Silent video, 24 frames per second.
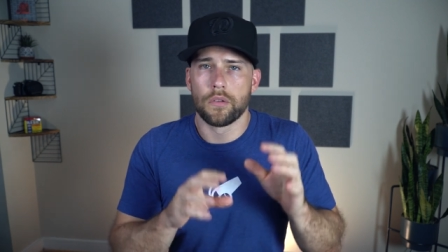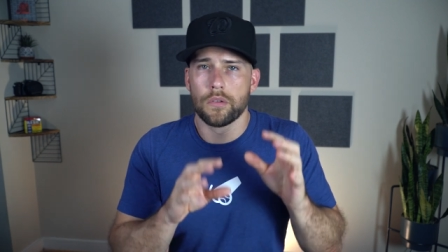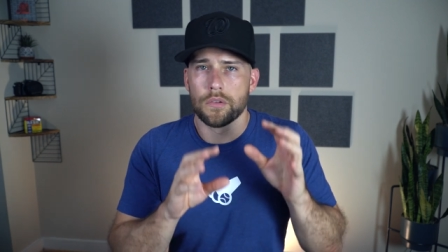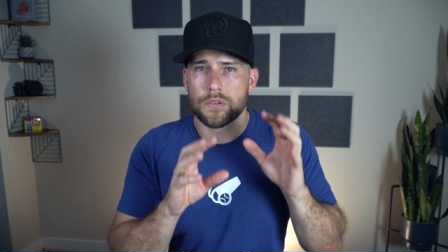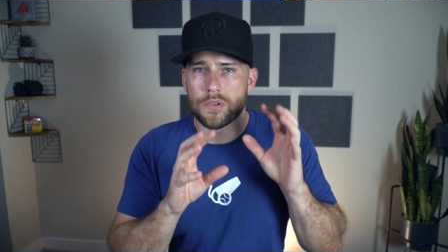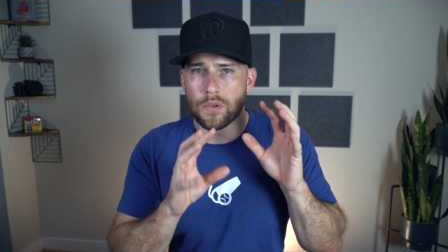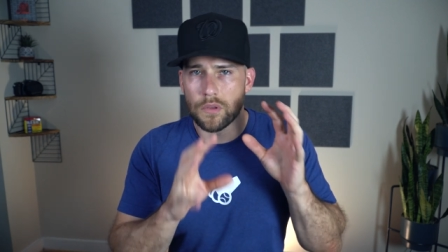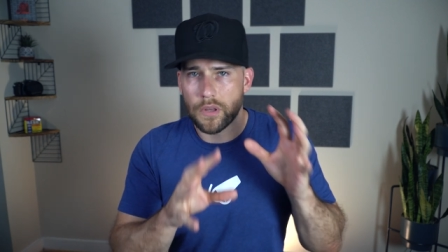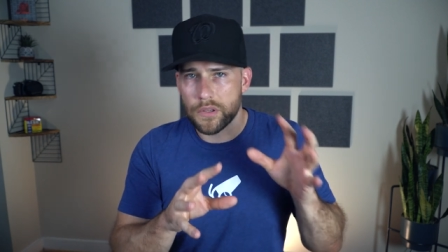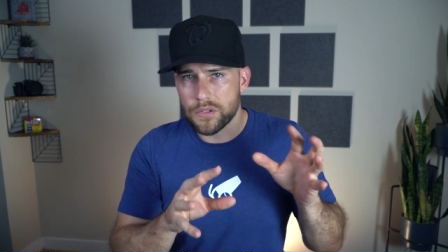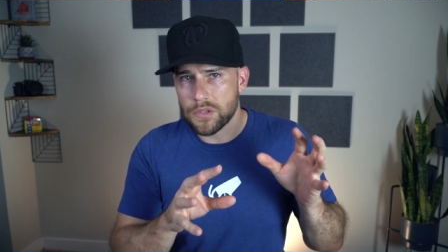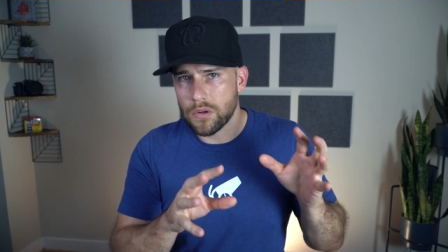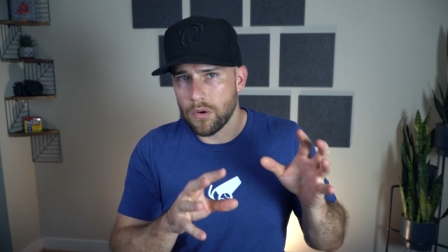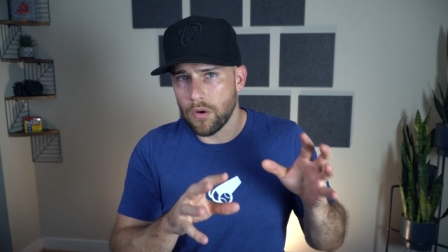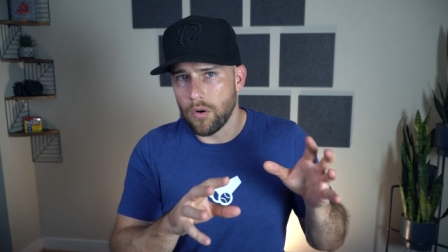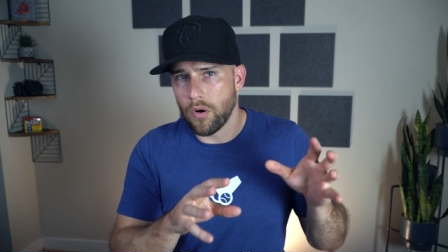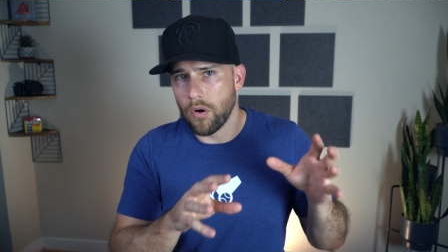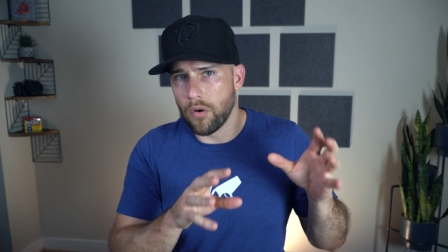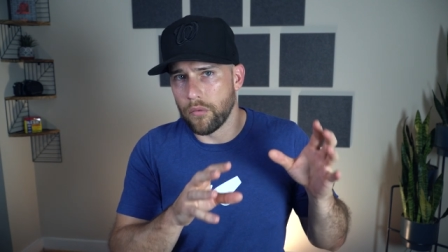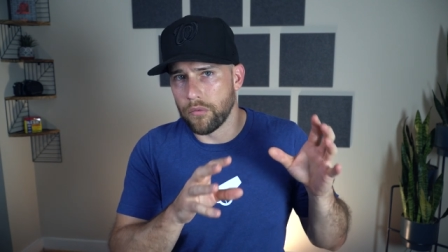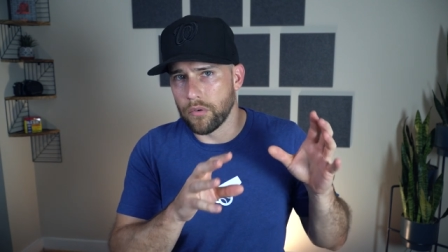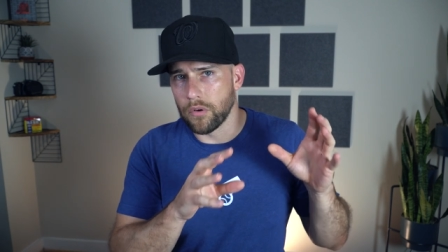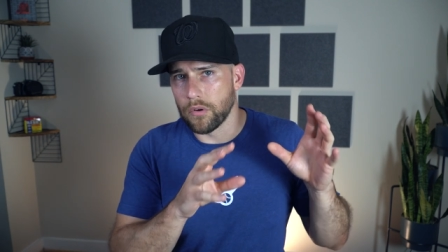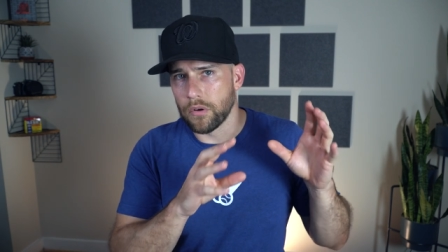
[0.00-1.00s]
So let's go
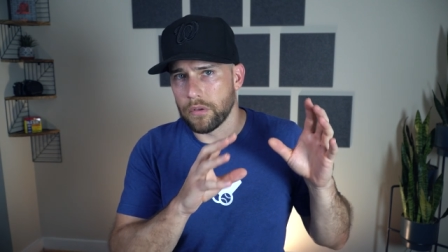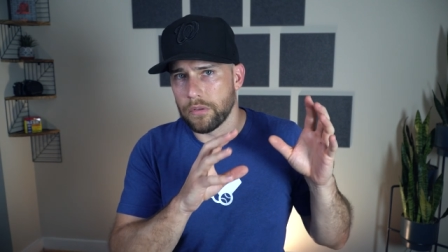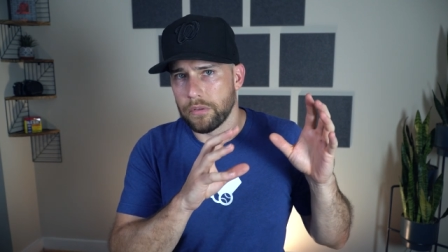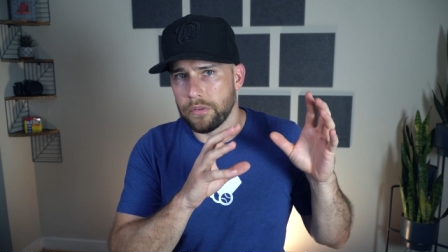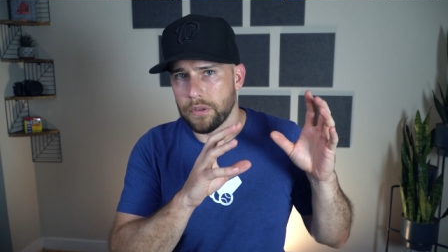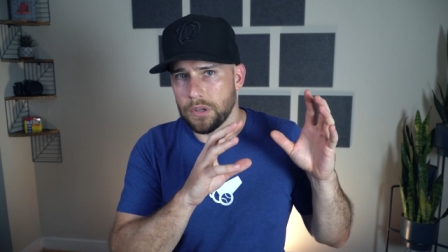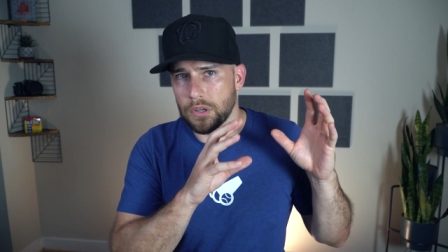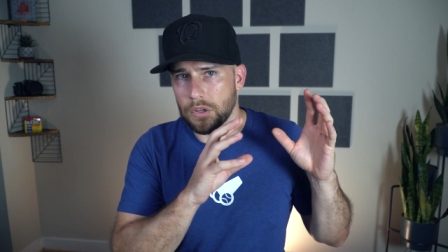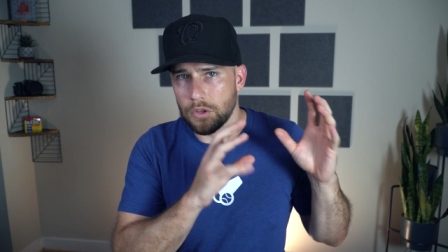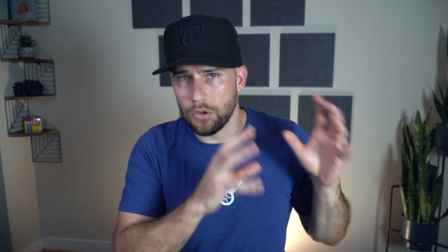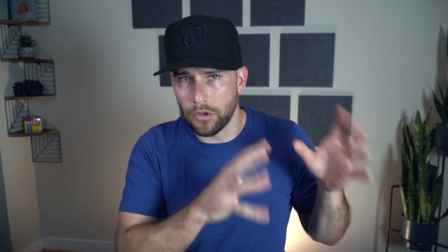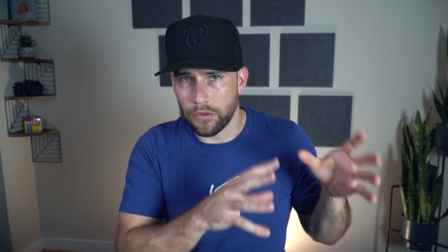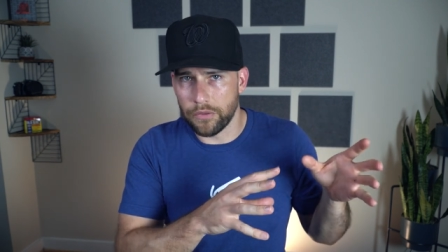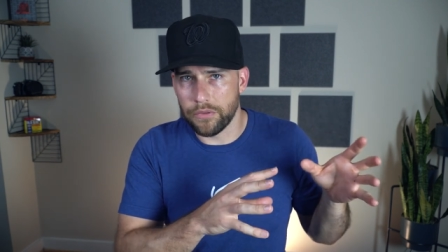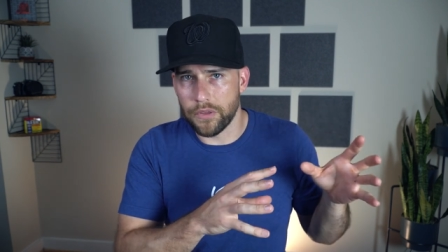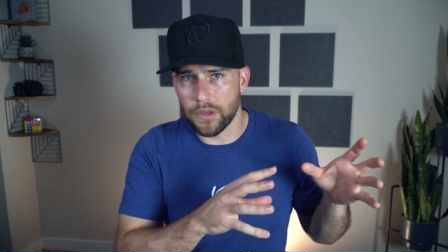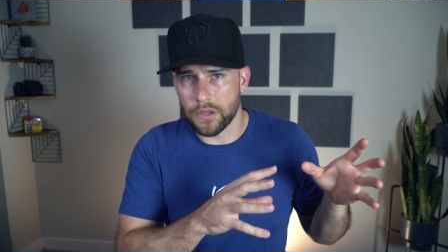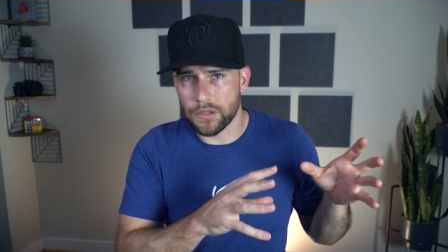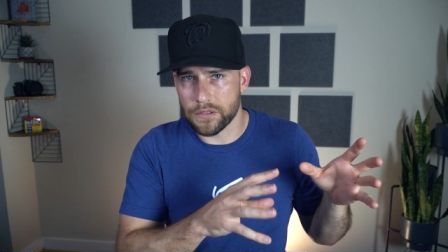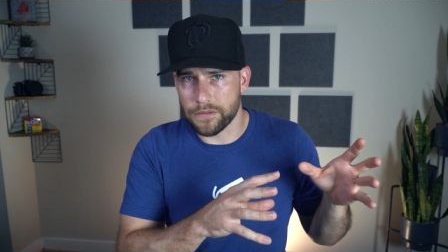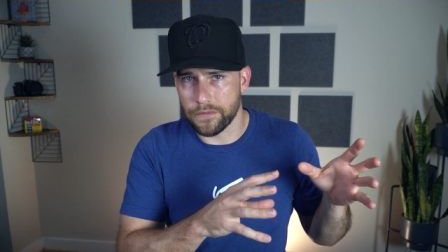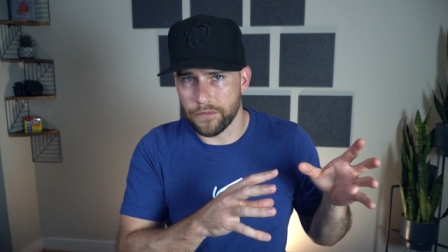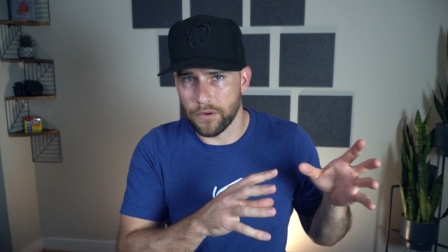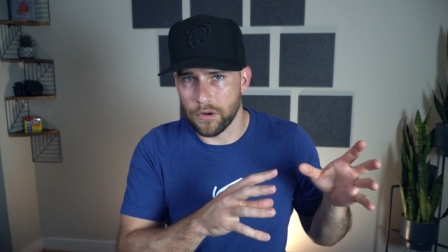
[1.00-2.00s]
over the good
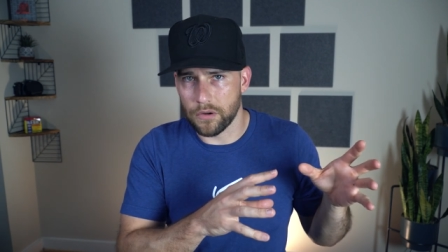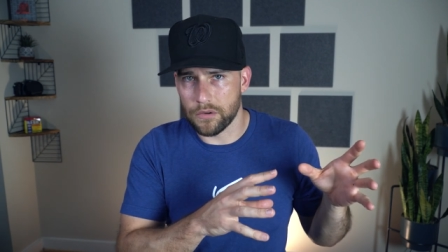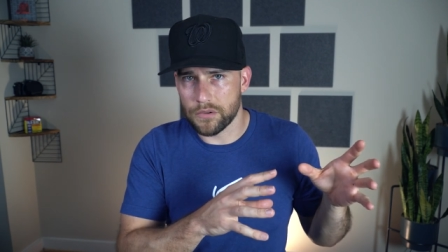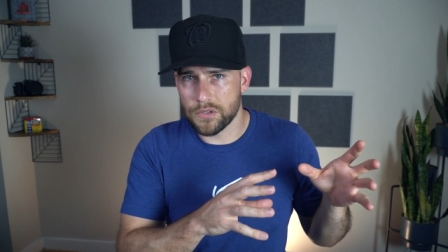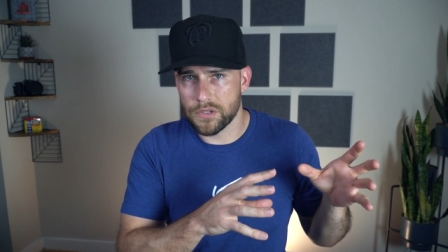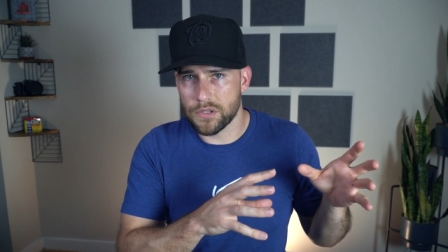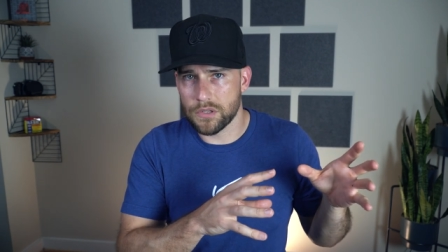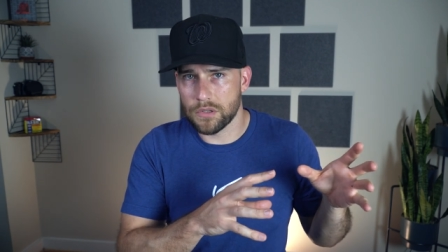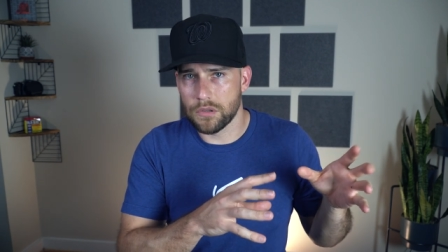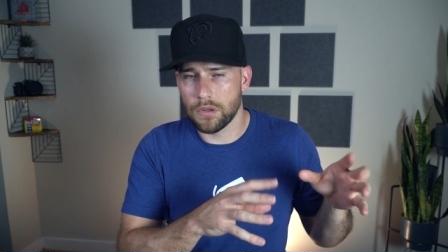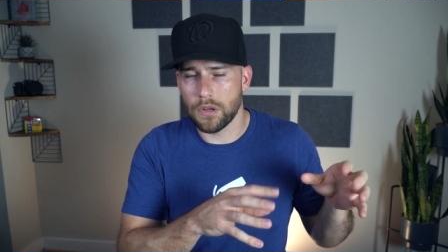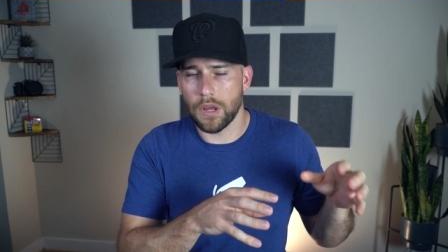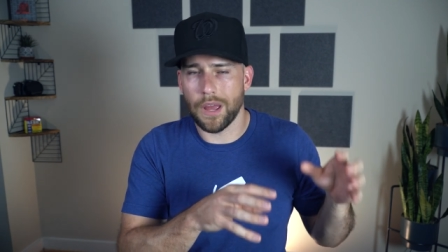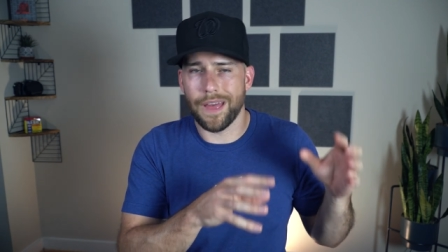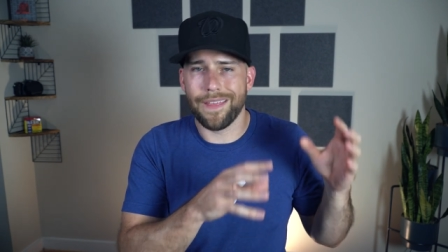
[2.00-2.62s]
things first,